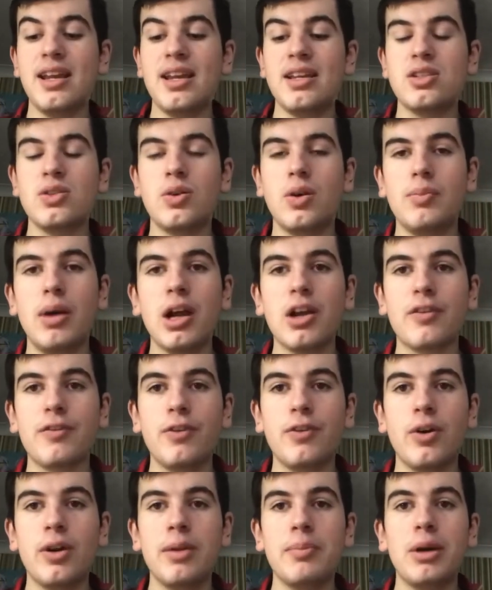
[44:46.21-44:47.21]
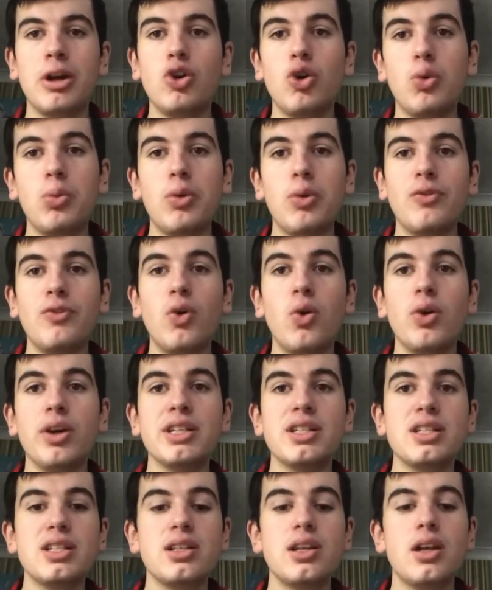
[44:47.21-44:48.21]
into a microphone in my normal
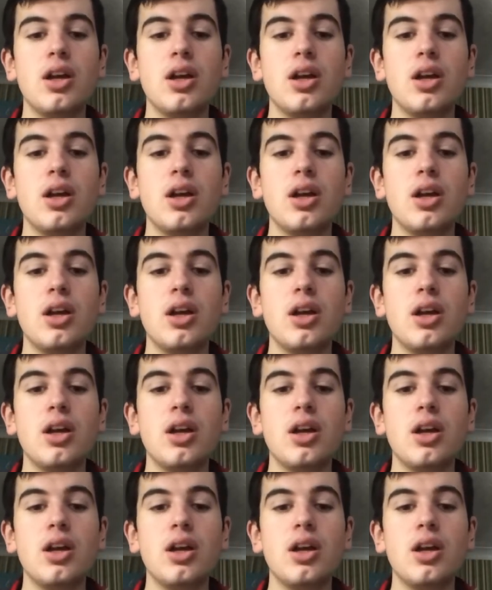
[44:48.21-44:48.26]
voice,